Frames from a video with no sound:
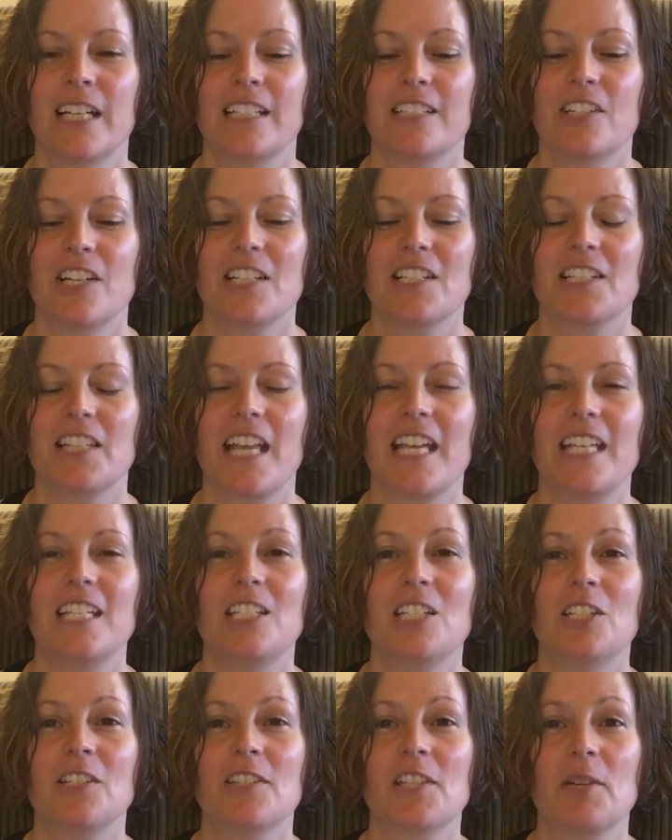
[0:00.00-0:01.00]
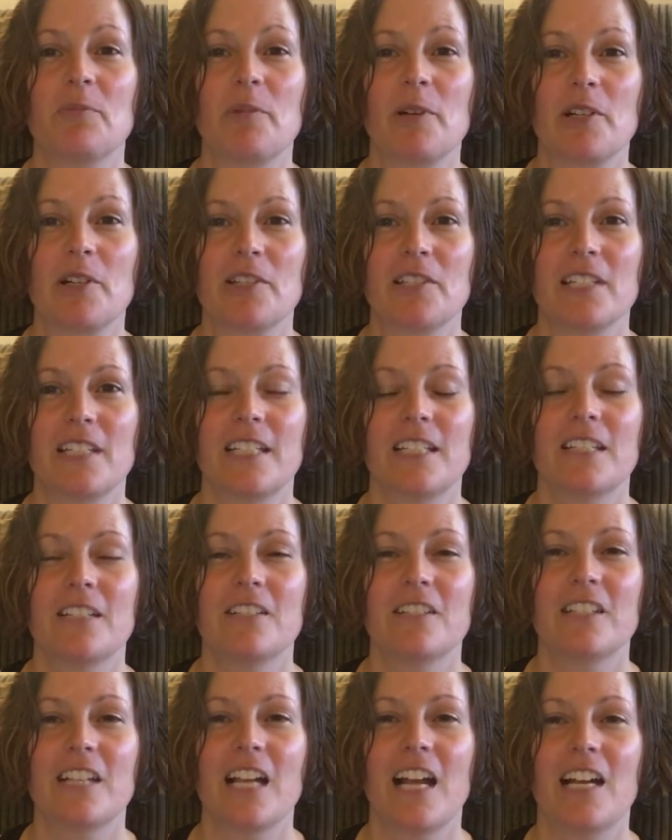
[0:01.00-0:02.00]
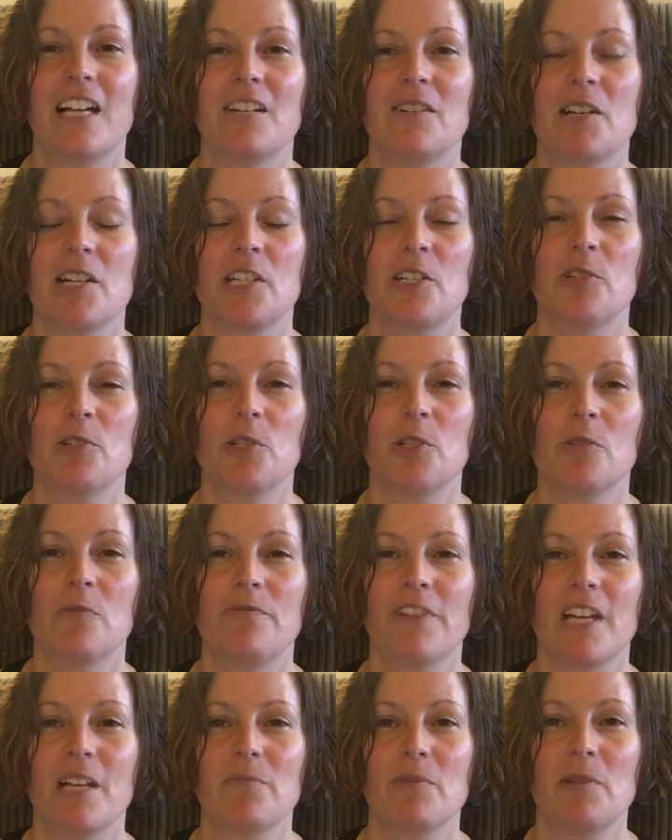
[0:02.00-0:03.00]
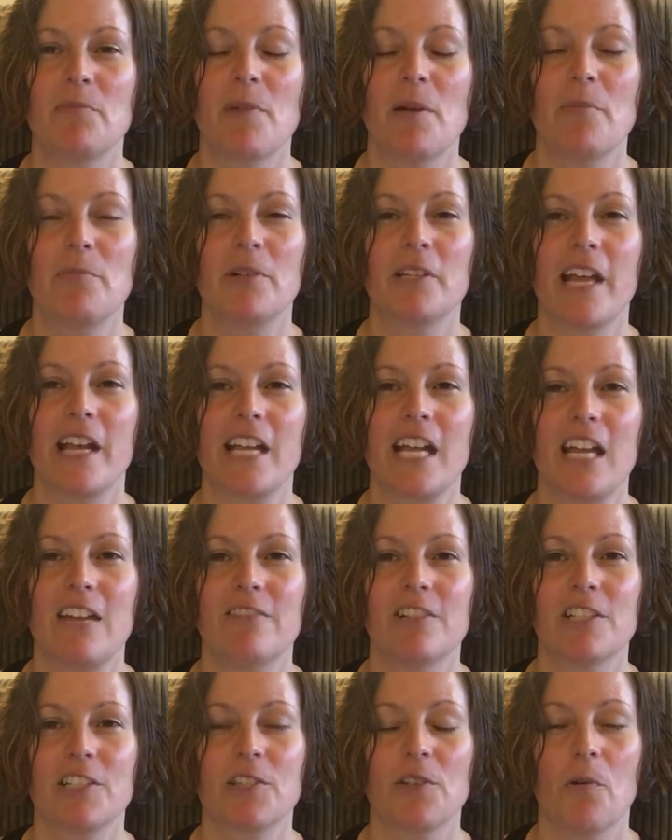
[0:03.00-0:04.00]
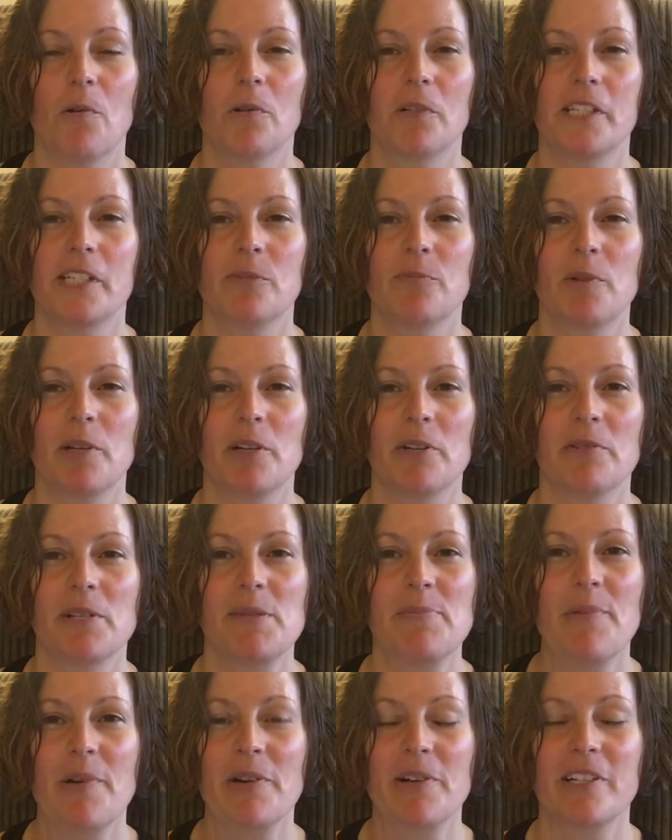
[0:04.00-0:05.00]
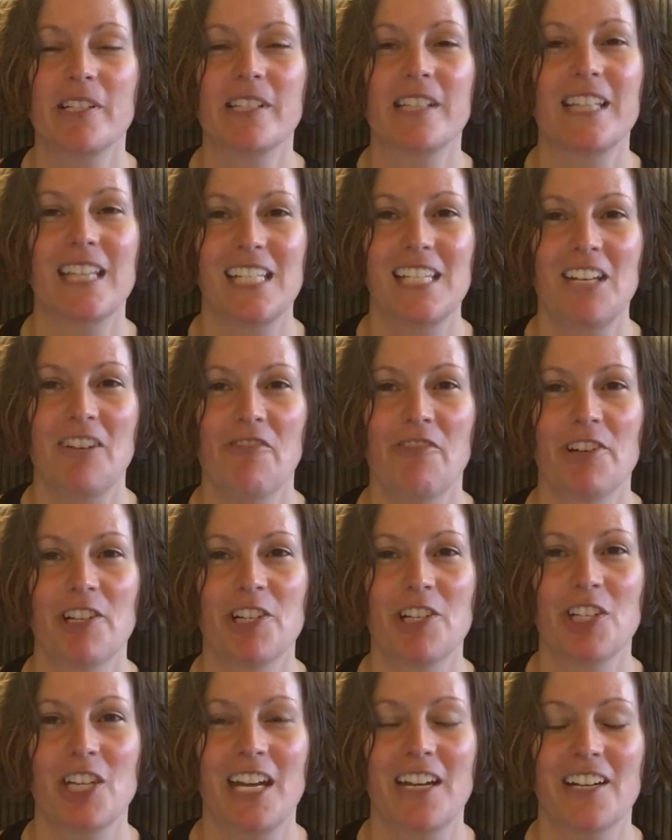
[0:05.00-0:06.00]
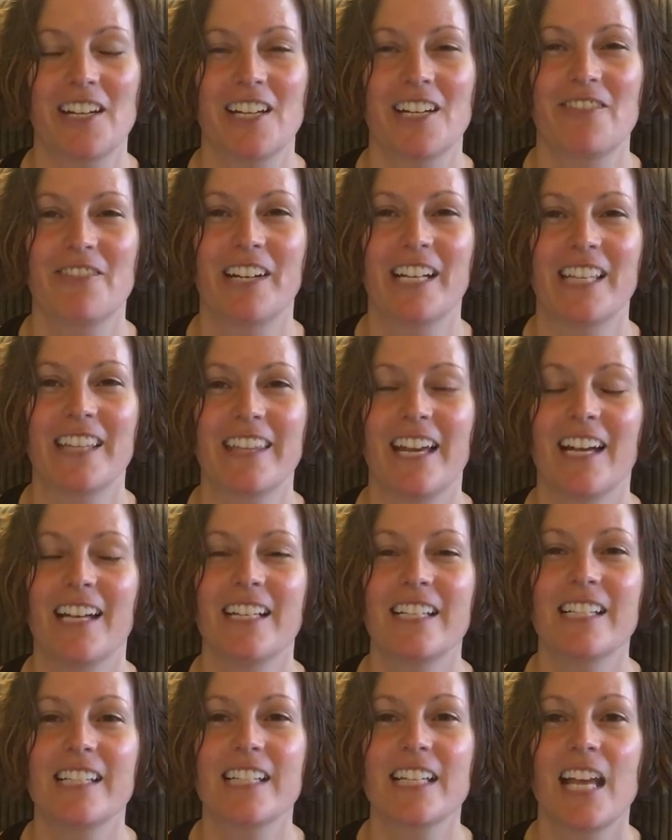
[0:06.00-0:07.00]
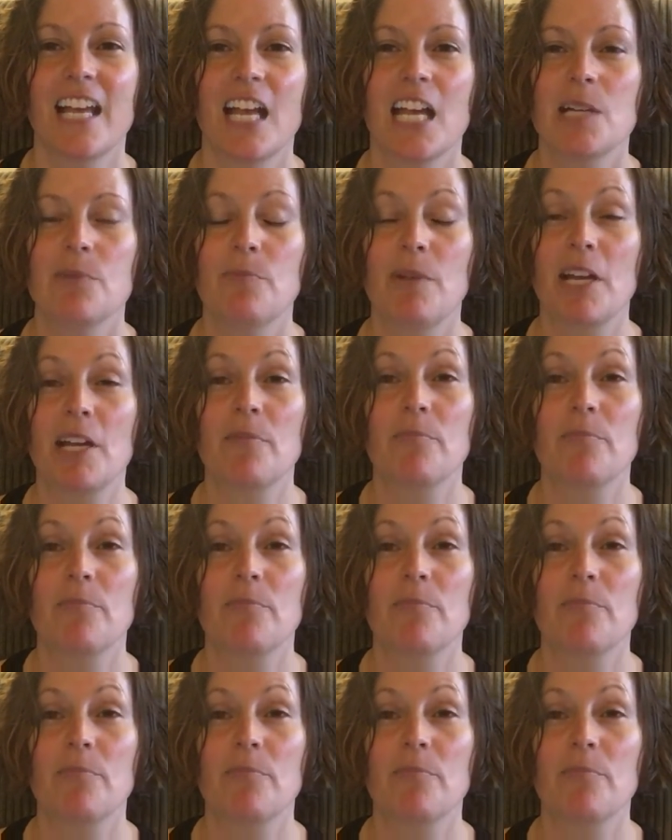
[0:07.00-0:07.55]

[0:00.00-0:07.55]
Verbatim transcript: just thank the person, uh, our YouTube family member that gave us the Holy Spirit report. Thank you for sharing with us. May